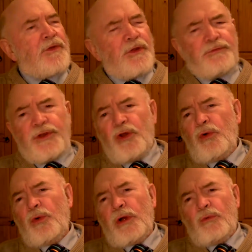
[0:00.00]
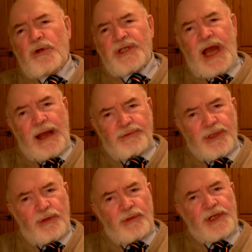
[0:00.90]
the view was
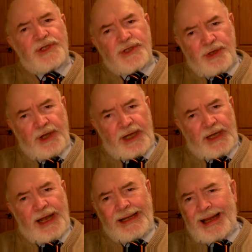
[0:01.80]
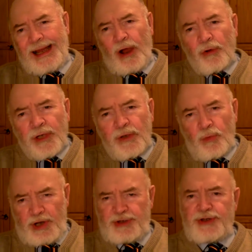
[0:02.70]
absolutely stunning, and I only
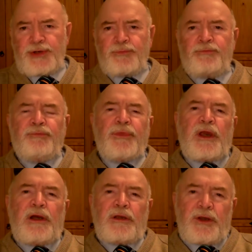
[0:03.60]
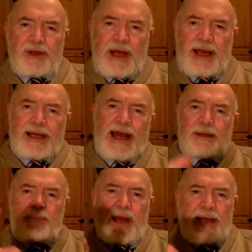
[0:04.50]
wish that I'd
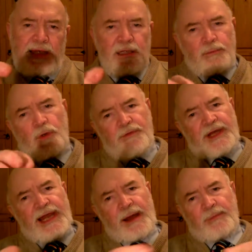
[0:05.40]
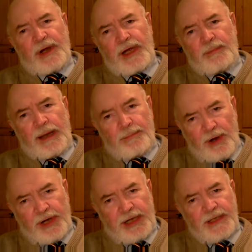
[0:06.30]
had my little movie camera in my
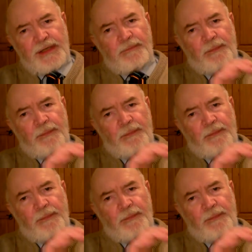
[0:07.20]
pocket